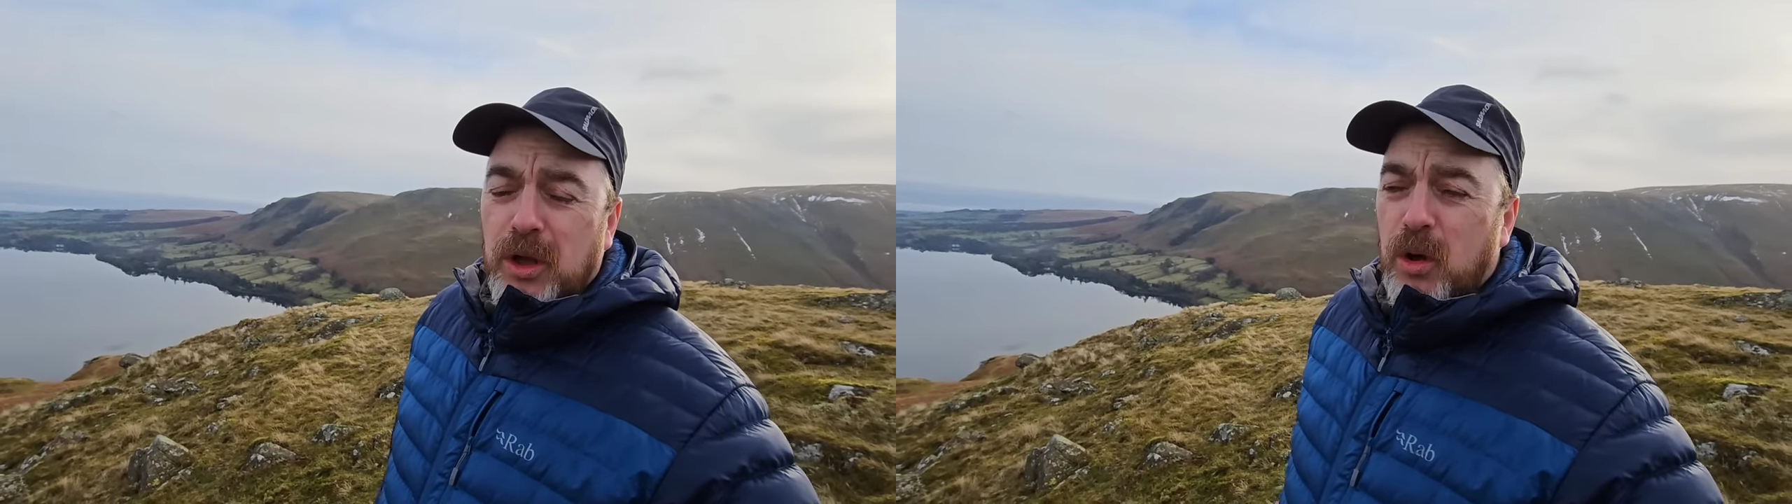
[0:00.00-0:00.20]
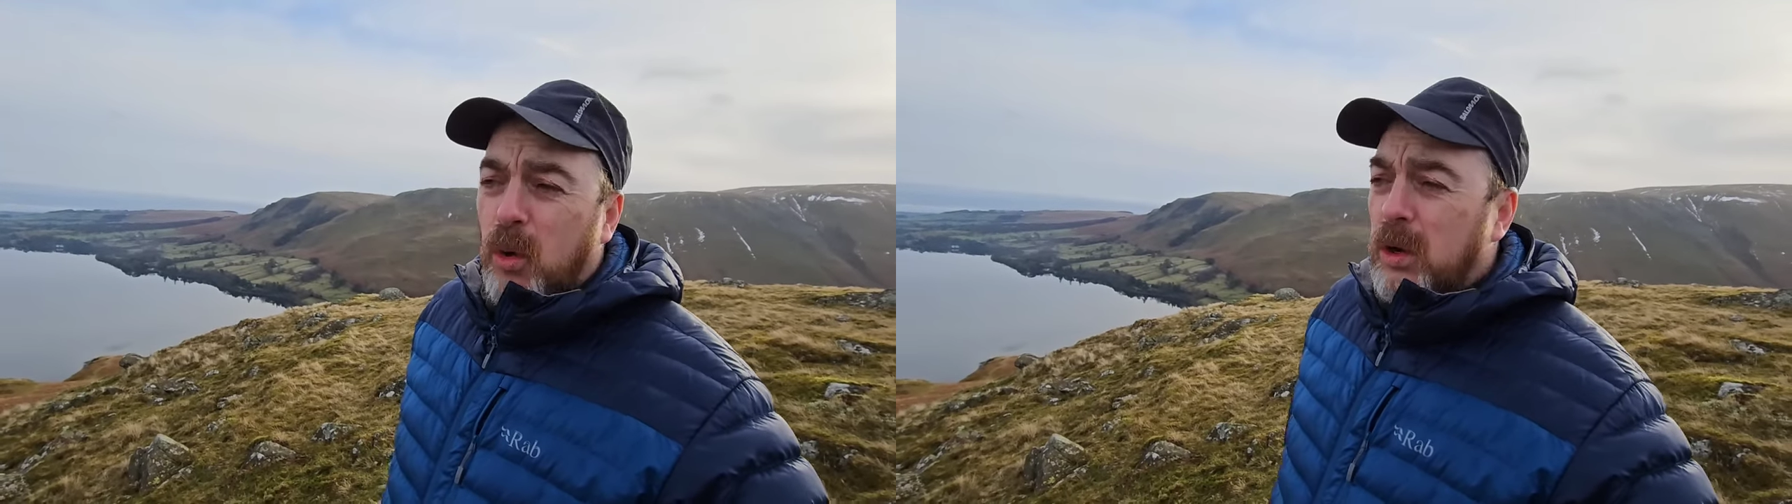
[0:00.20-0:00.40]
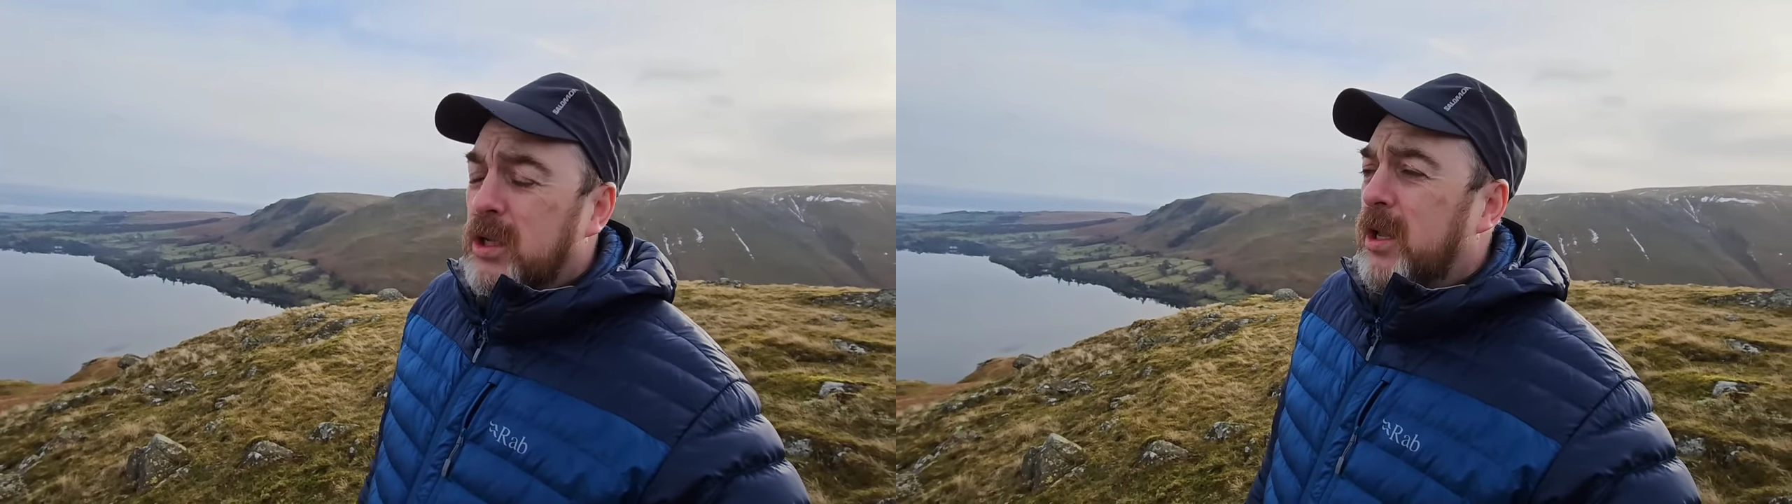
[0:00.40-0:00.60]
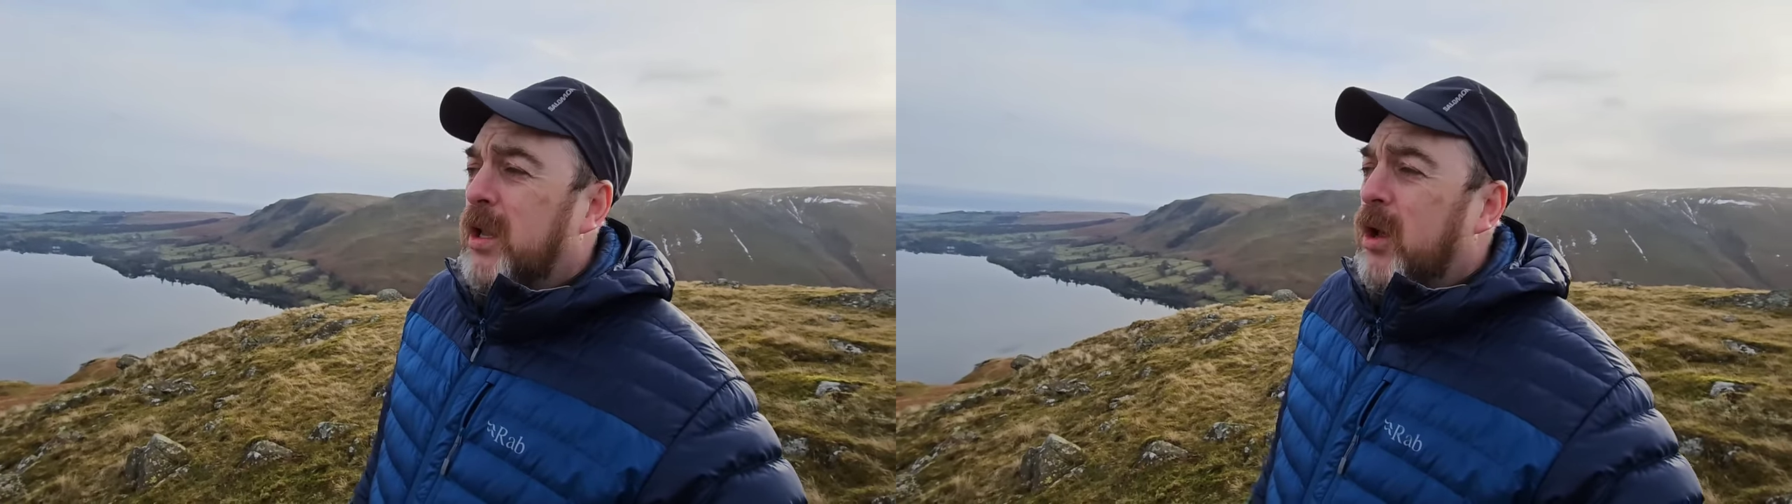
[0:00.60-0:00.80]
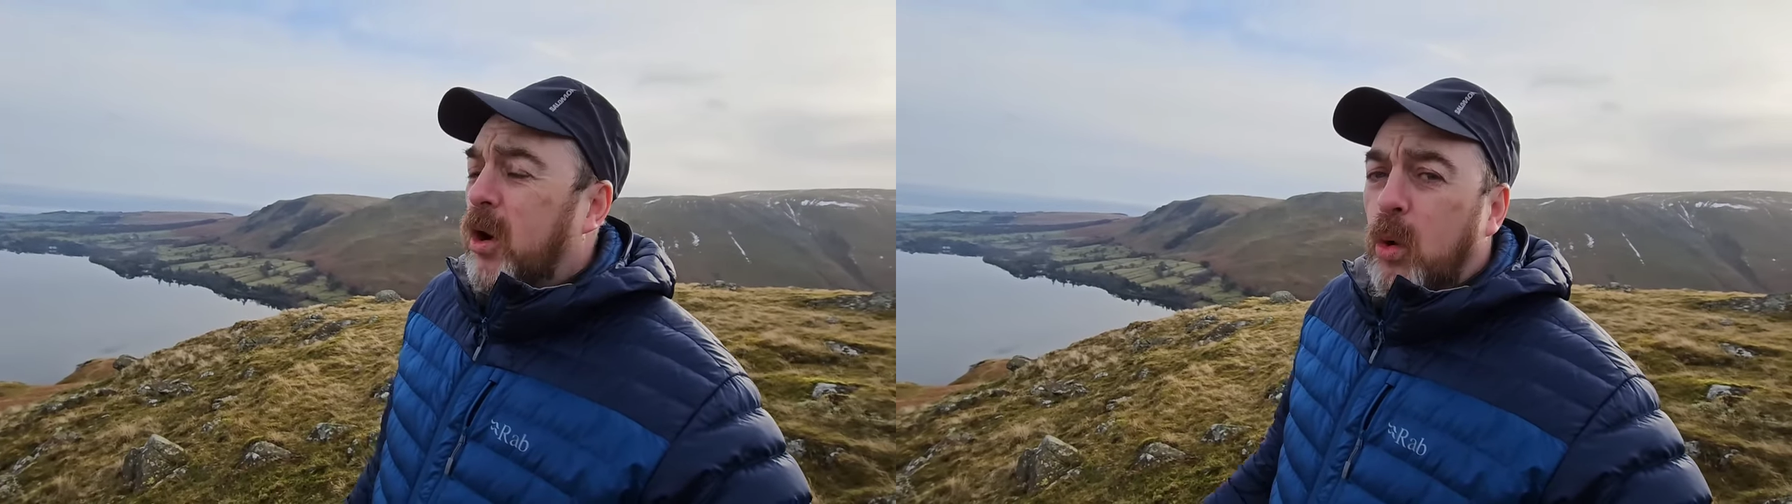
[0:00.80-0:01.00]
cold
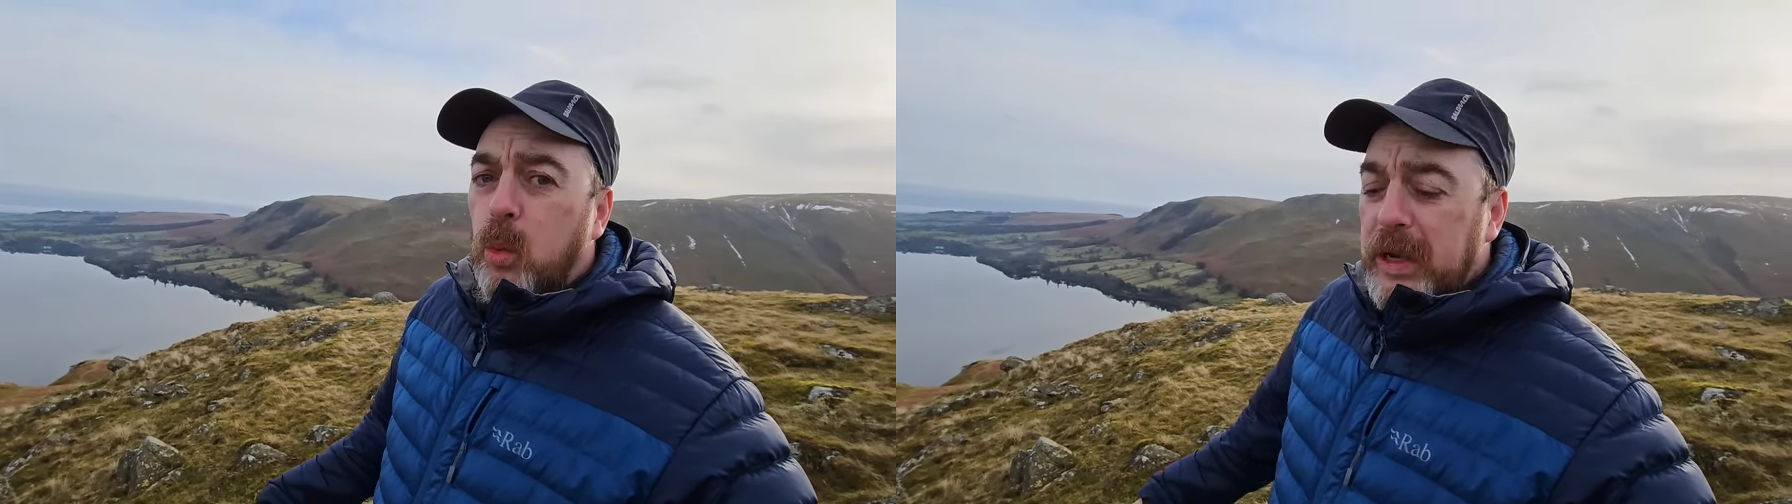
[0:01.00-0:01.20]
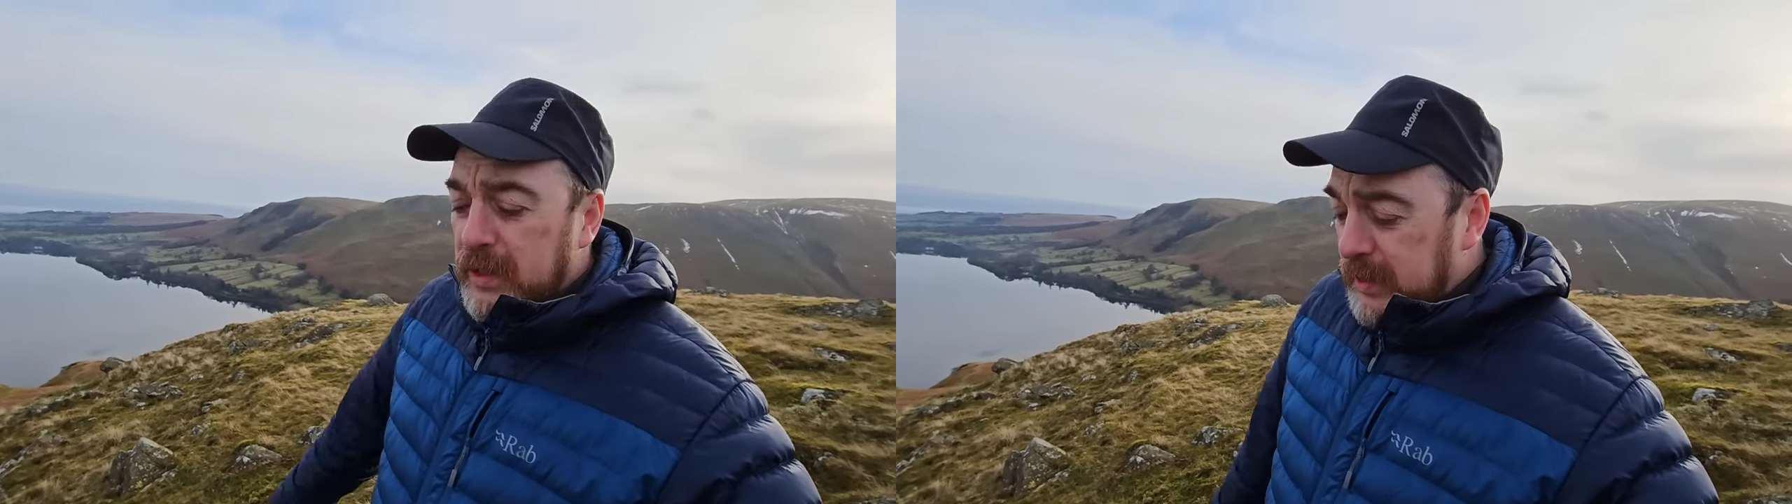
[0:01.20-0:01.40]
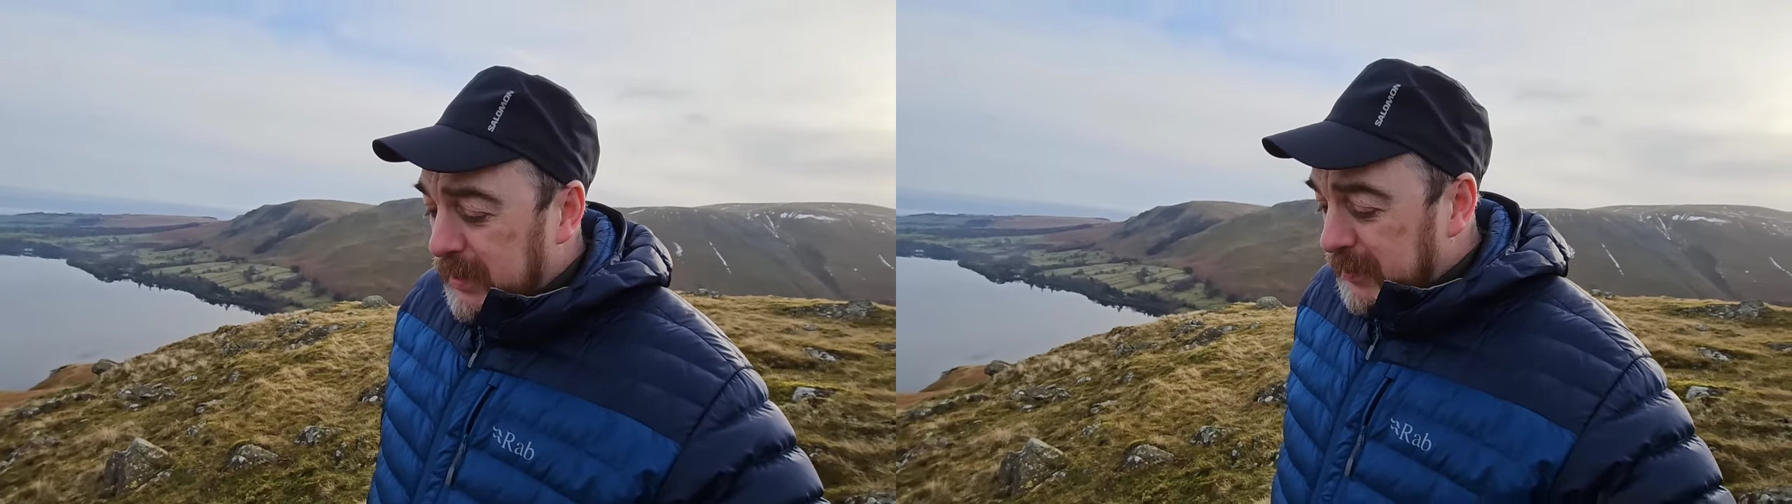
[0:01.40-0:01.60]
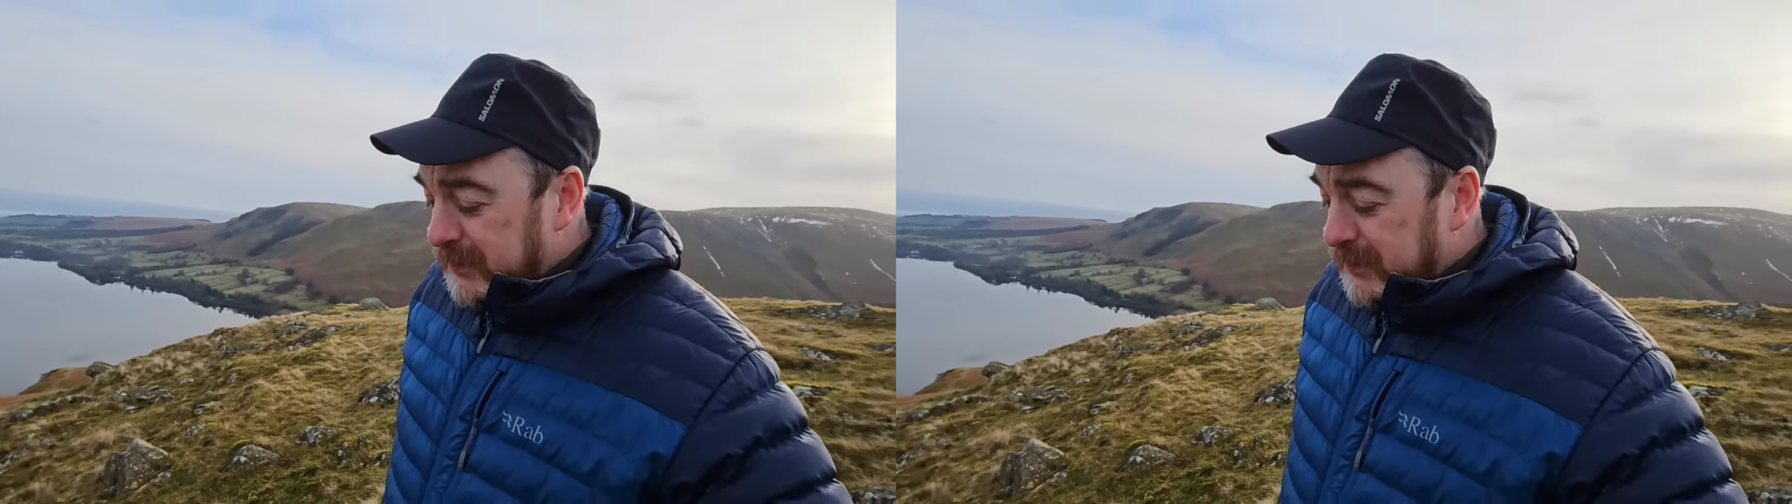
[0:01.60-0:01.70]
or windy.